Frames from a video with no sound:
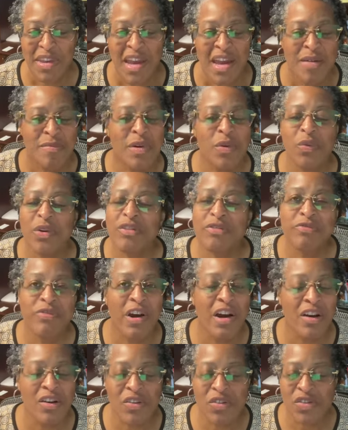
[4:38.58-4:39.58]
But when
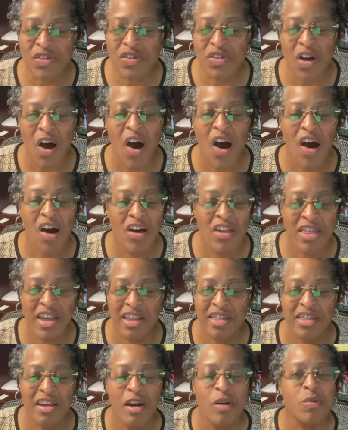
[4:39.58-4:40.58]
Pharaoh saw
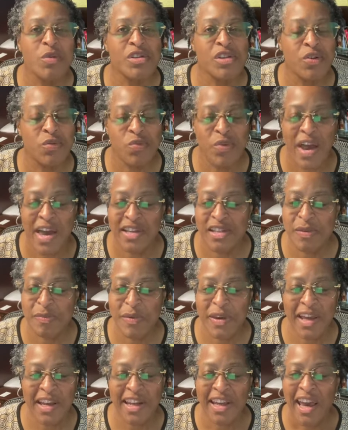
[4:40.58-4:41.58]
that there was a
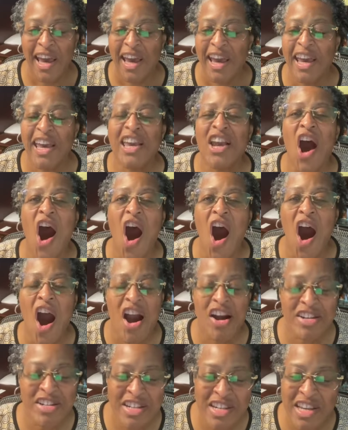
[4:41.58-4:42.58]
respite, he
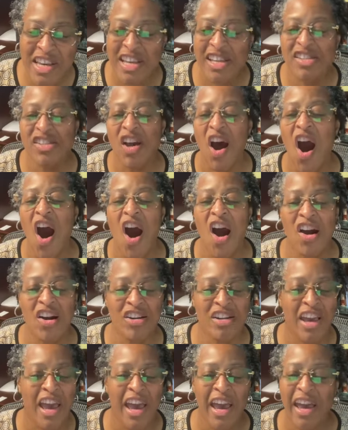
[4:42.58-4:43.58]
hardened his
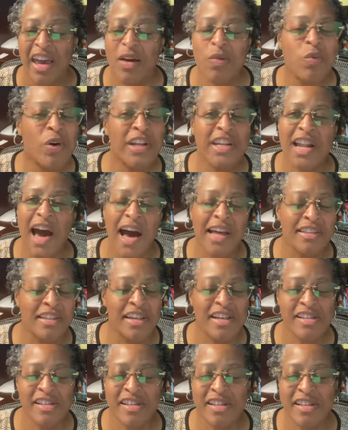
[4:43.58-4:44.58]
heart and would not
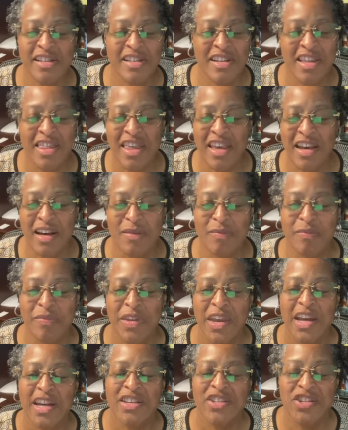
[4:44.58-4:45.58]
listen to them,
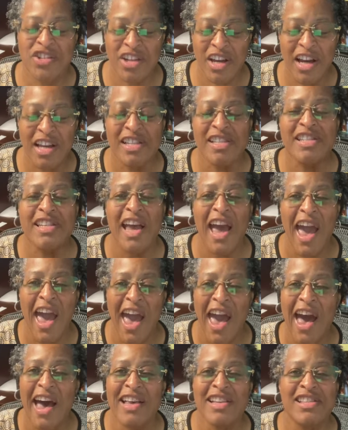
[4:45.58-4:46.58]
just
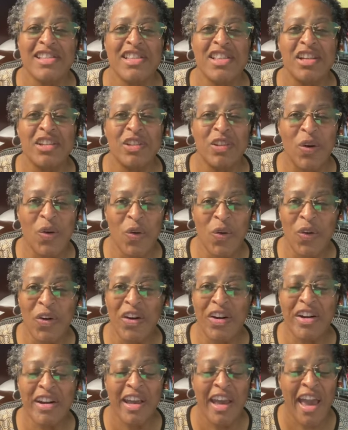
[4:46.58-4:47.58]
as the
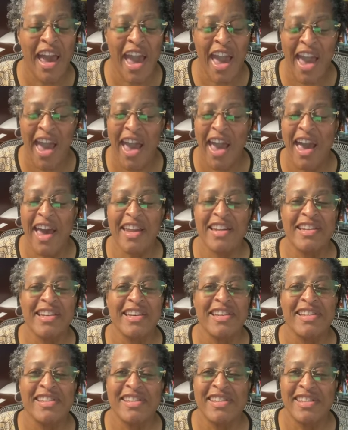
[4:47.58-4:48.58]
Lord had
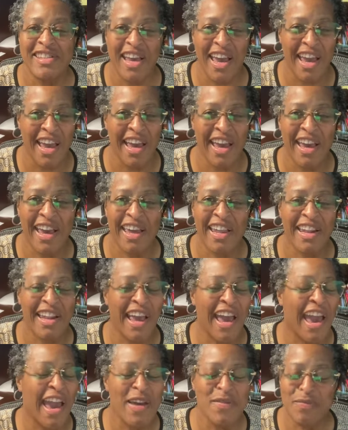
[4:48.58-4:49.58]
said.
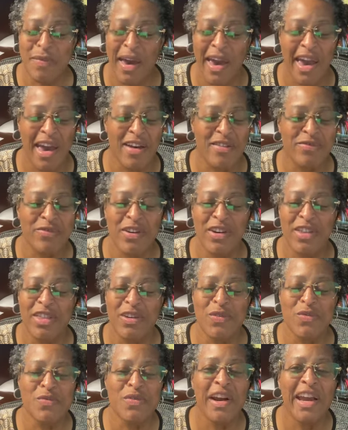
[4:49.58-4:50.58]
Amen for
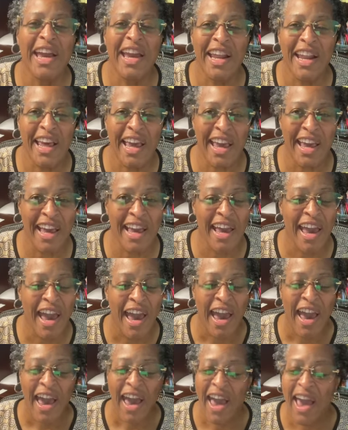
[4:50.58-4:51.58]
the reading
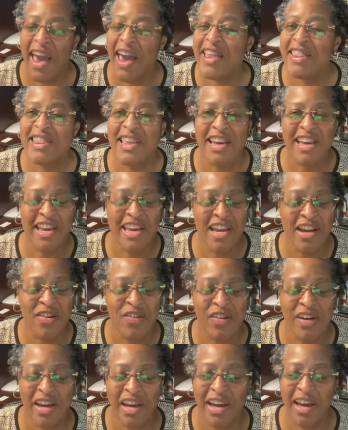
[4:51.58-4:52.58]
and the
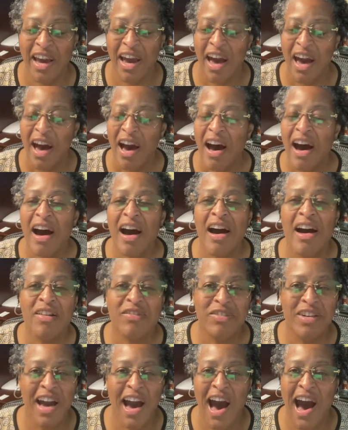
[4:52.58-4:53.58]
hearing
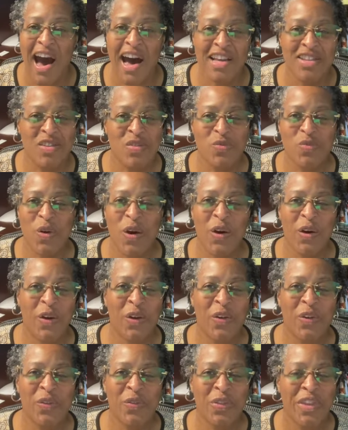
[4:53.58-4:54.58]
of God's
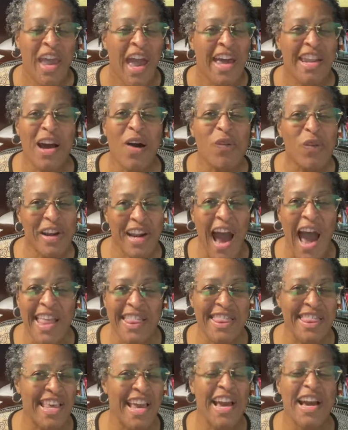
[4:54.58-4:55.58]
word. Now, when I
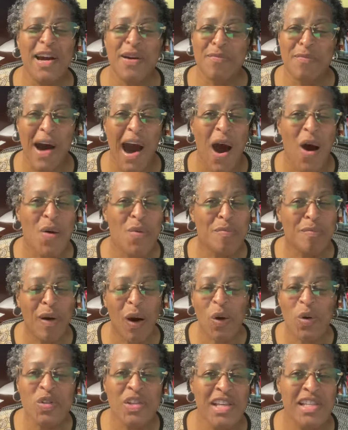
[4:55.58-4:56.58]
think about
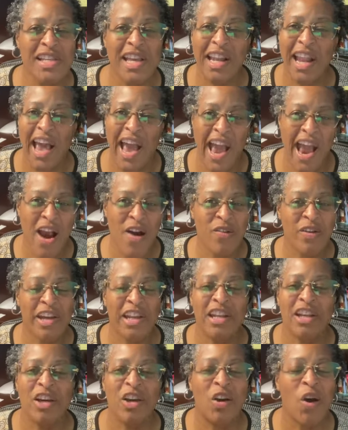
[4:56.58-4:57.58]
Moses and
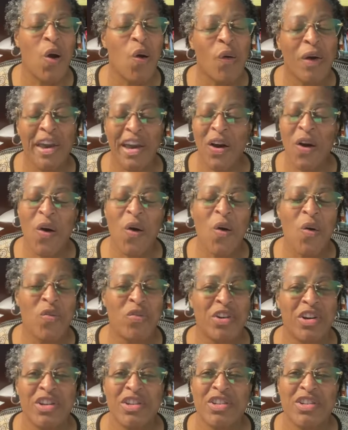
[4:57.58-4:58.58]
Aaron going
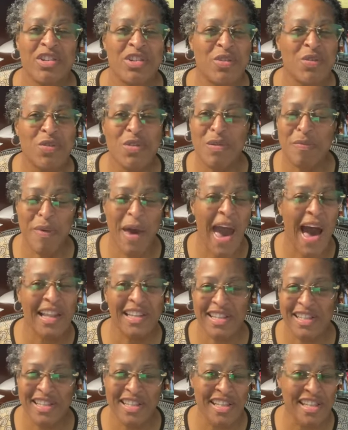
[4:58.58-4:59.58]
over to the
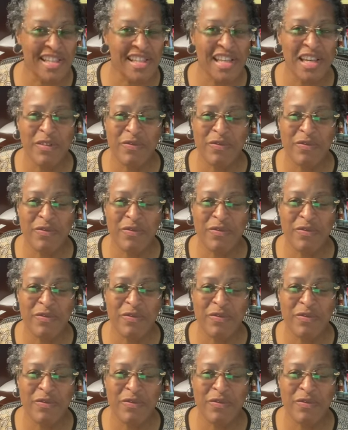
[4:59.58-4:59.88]
palace to see